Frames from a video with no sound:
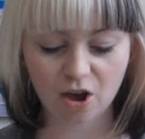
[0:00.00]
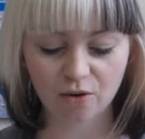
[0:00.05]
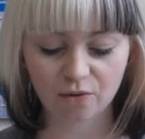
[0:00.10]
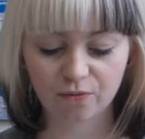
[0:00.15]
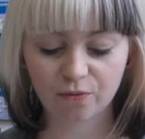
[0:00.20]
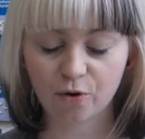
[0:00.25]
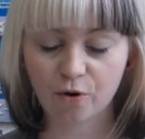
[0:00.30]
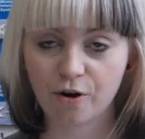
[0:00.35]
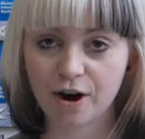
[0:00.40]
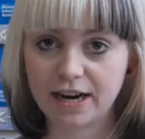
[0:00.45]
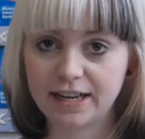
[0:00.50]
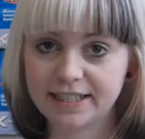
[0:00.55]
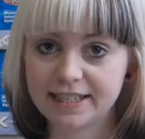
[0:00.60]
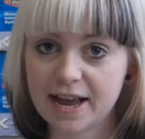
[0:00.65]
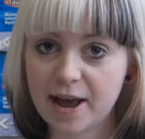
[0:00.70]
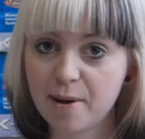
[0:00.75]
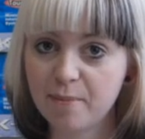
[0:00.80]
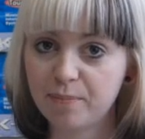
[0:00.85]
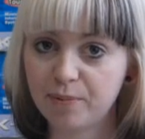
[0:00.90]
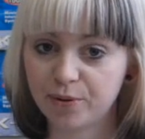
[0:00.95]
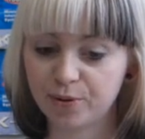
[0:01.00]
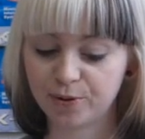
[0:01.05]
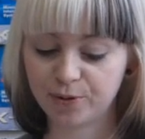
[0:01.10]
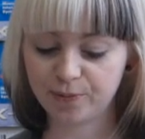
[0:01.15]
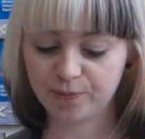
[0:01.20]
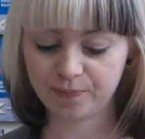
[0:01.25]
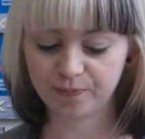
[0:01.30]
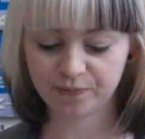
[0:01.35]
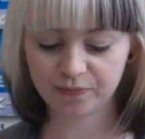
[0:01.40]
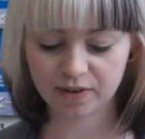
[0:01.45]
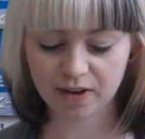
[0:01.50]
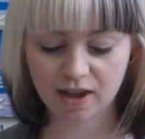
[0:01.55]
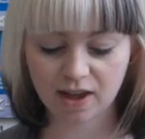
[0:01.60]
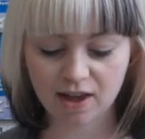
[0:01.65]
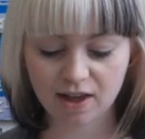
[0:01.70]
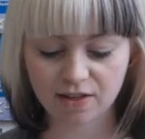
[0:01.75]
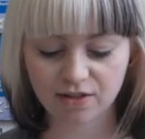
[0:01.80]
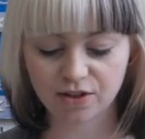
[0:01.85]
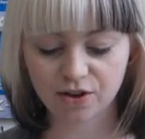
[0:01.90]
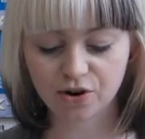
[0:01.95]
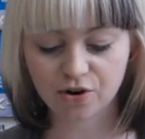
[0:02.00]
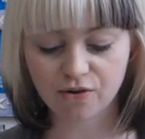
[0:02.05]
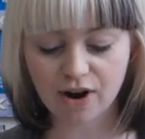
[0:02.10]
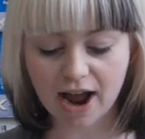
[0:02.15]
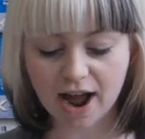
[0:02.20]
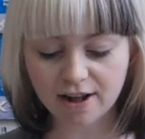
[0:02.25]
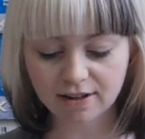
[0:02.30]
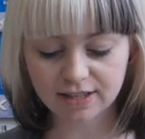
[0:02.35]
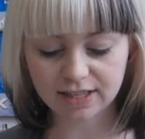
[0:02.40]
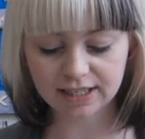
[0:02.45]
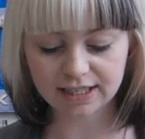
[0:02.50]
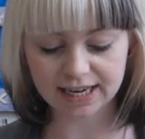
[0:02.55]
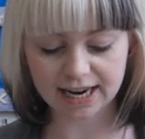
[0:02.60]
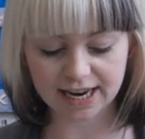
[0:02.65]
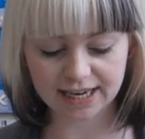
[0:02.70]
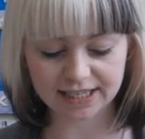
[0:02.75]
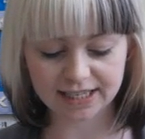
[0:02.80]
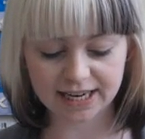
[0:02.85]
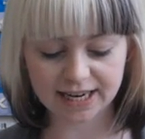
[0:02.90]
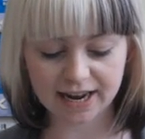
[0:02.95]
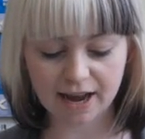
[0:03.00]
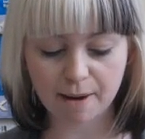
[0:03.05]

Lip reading: For example, the crowds attending